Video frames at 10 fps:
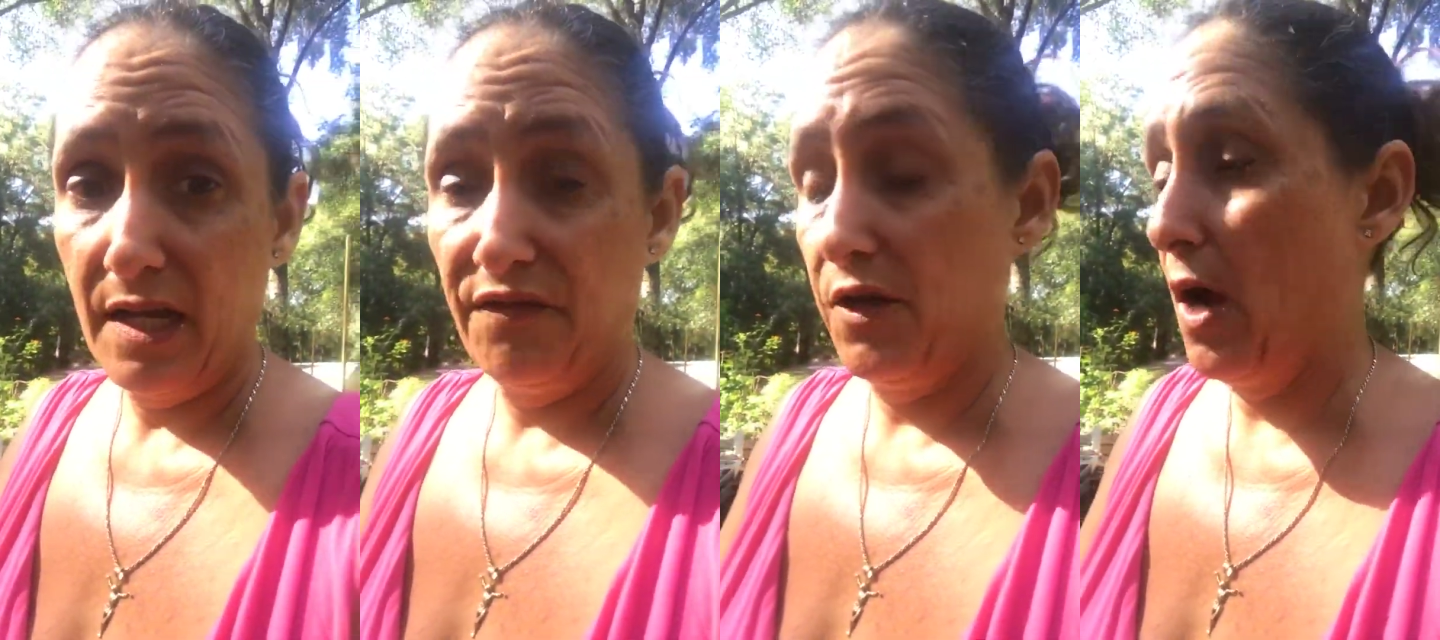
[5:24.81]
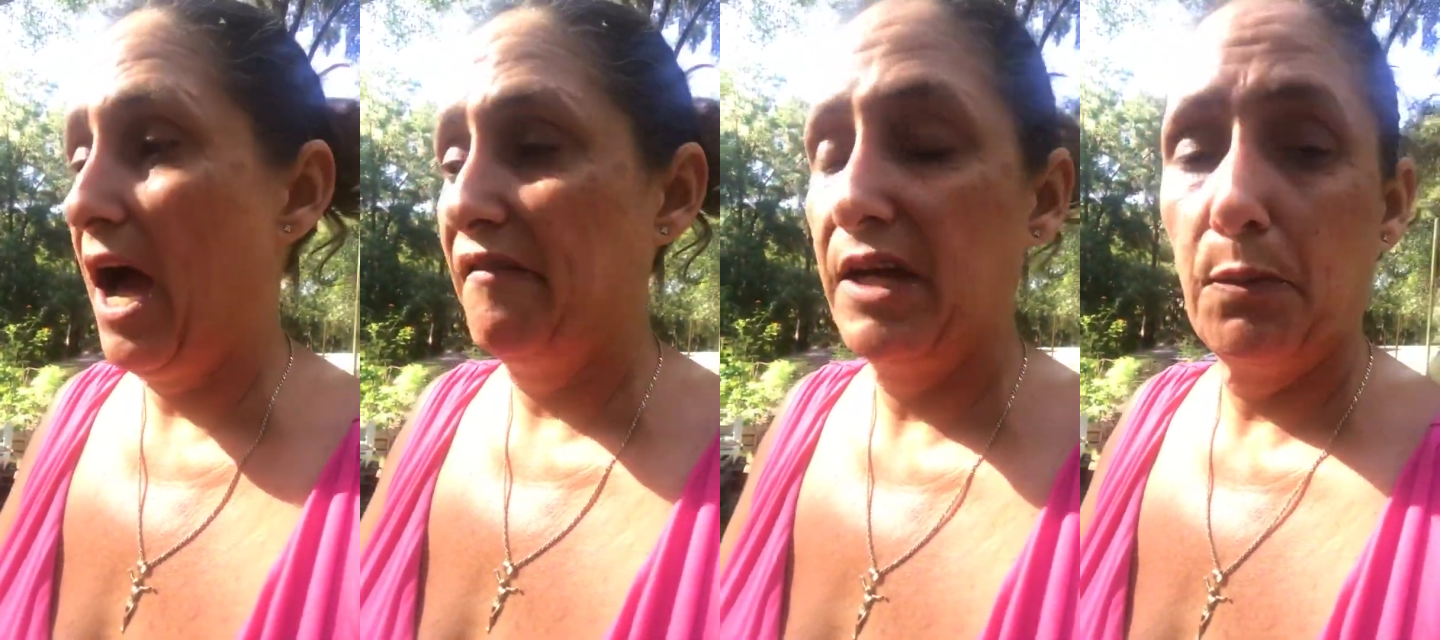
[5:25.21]
If you're
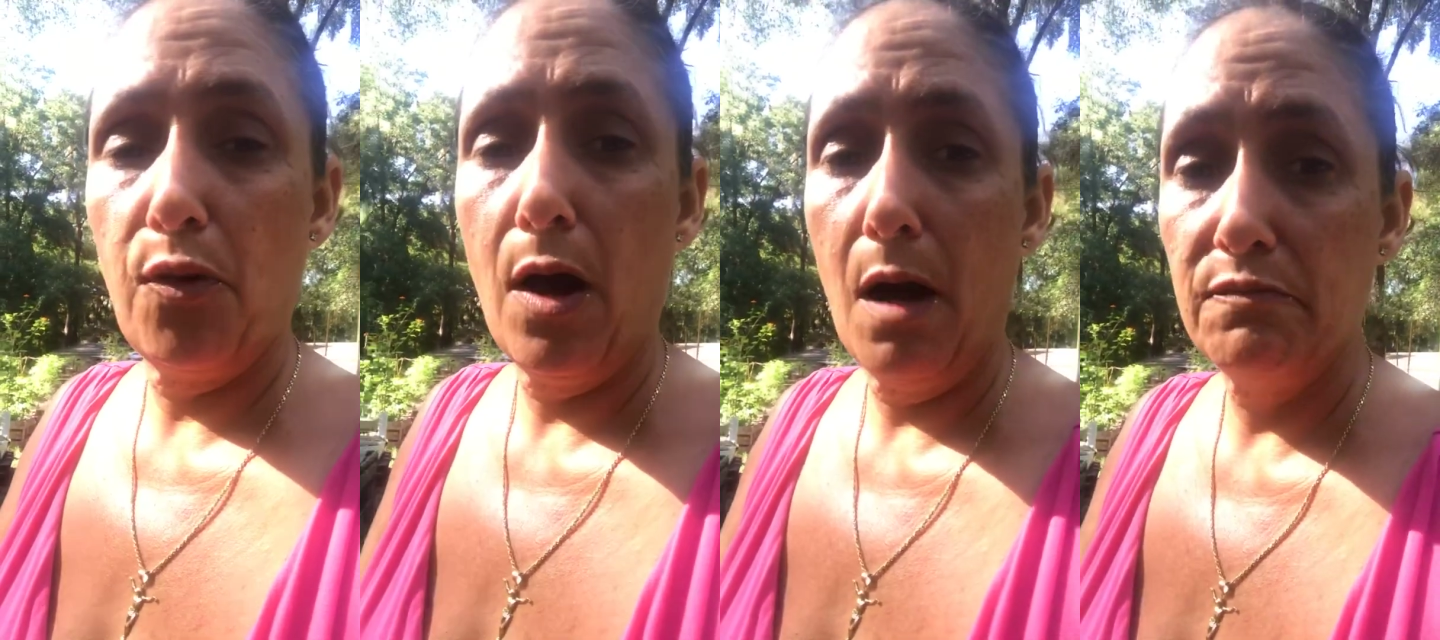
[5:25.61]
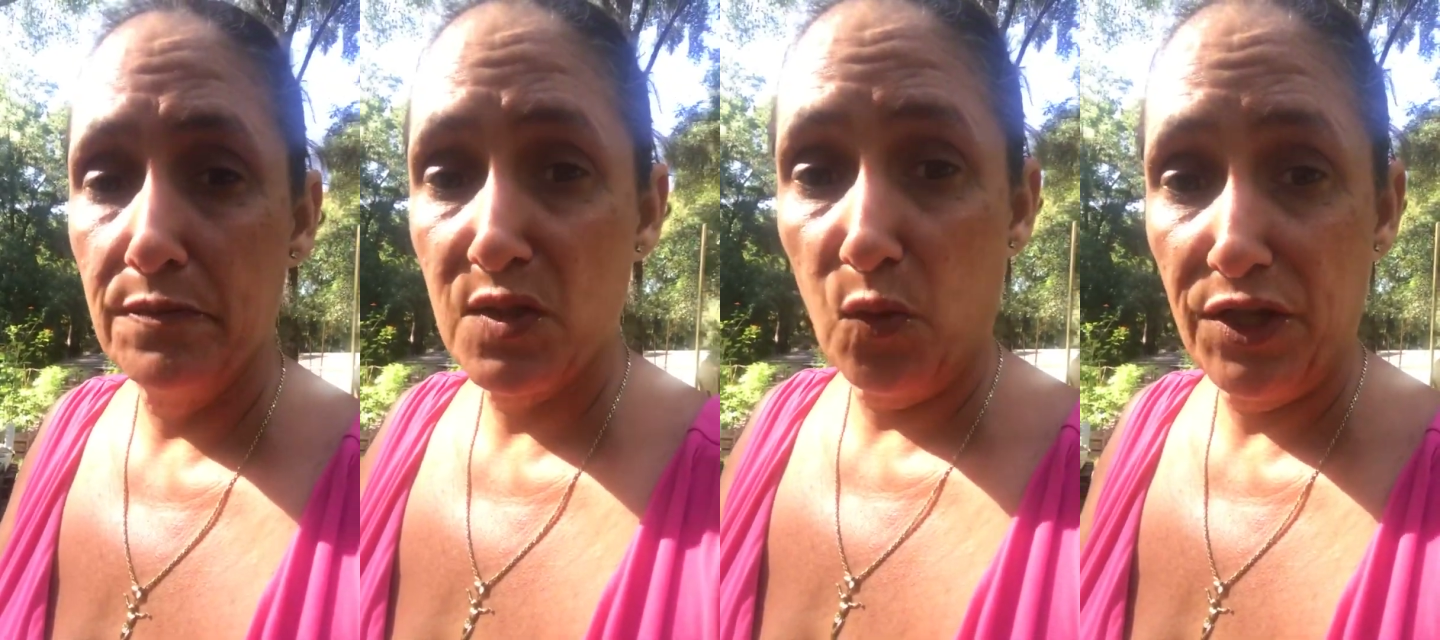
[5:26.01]
having
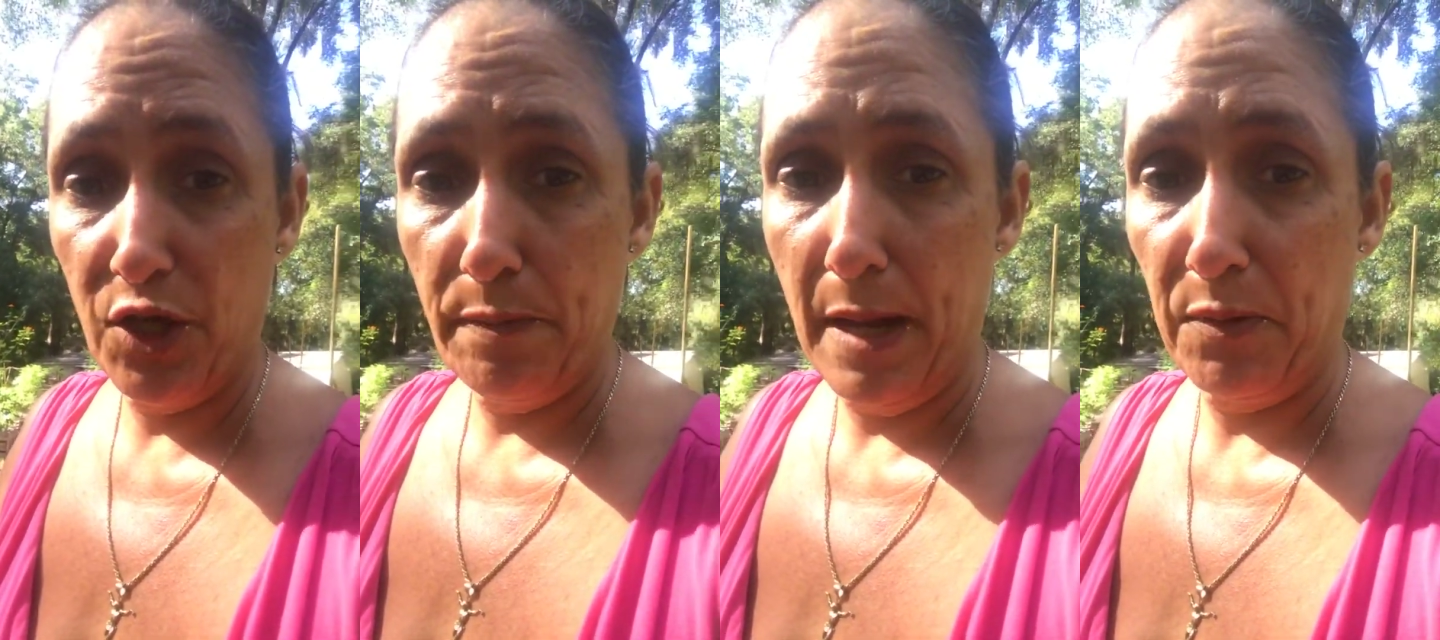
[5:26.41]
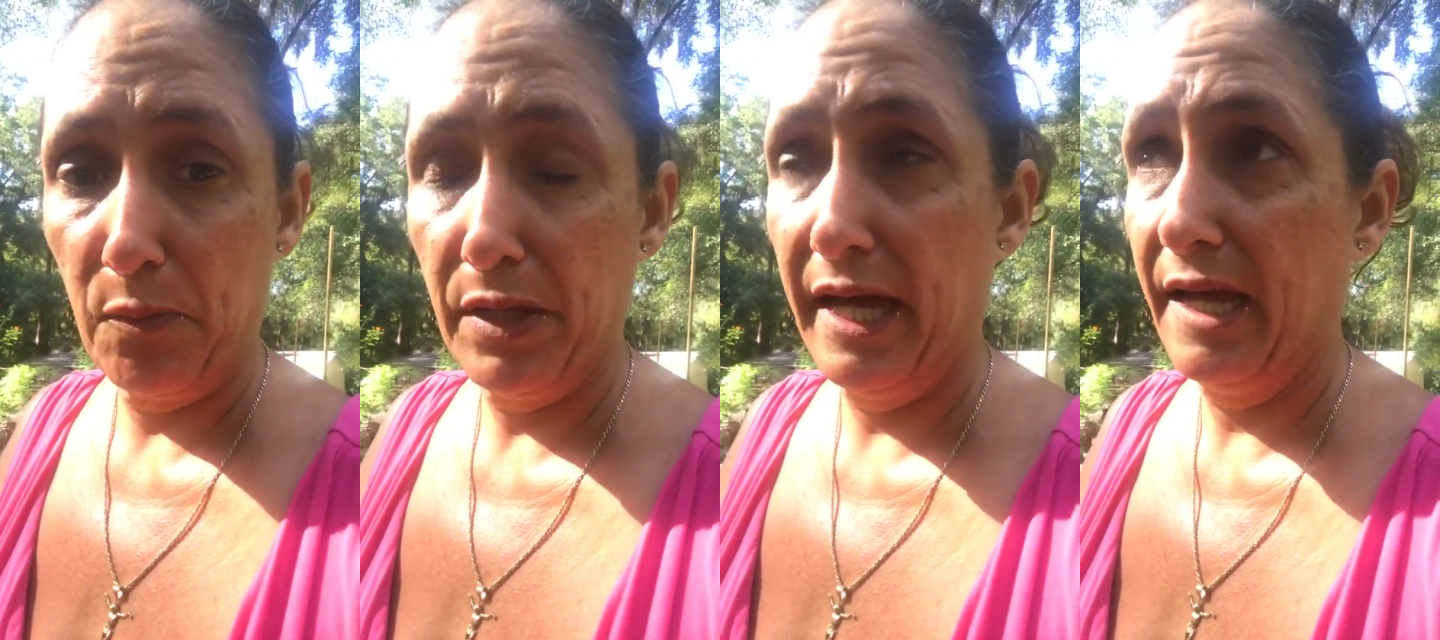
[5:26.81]
problems with your pepper
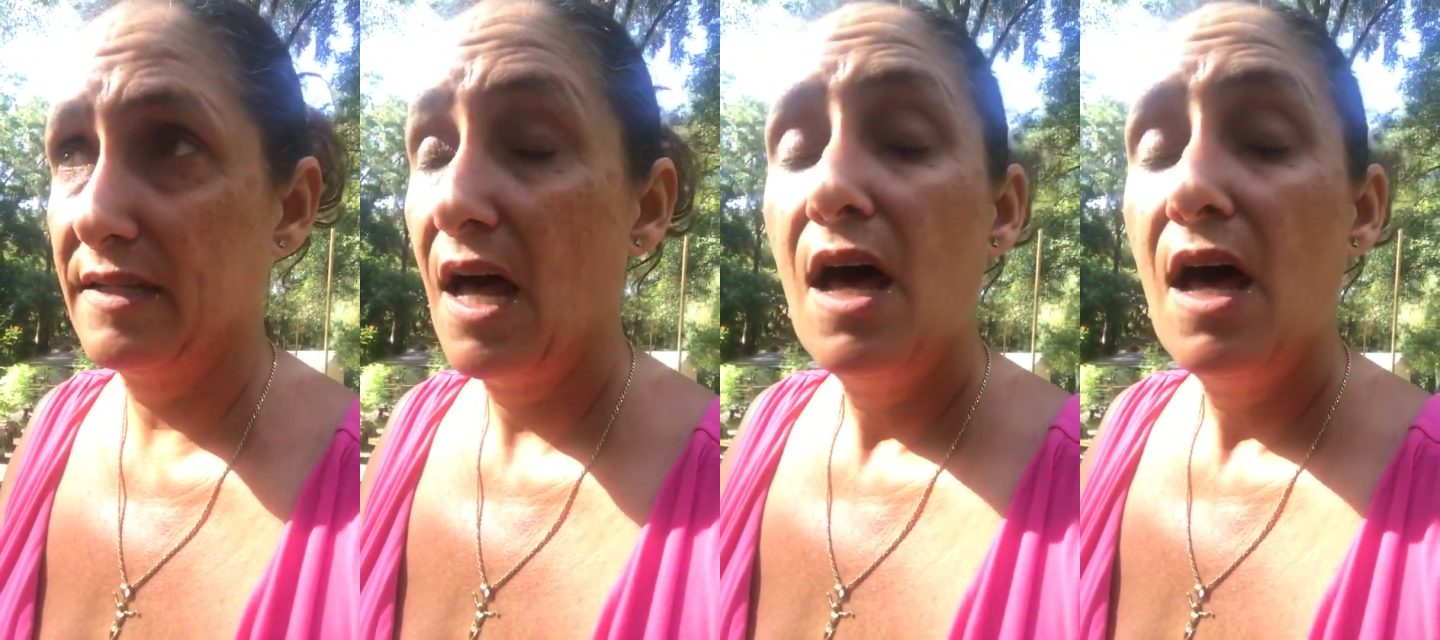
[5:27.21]
plants,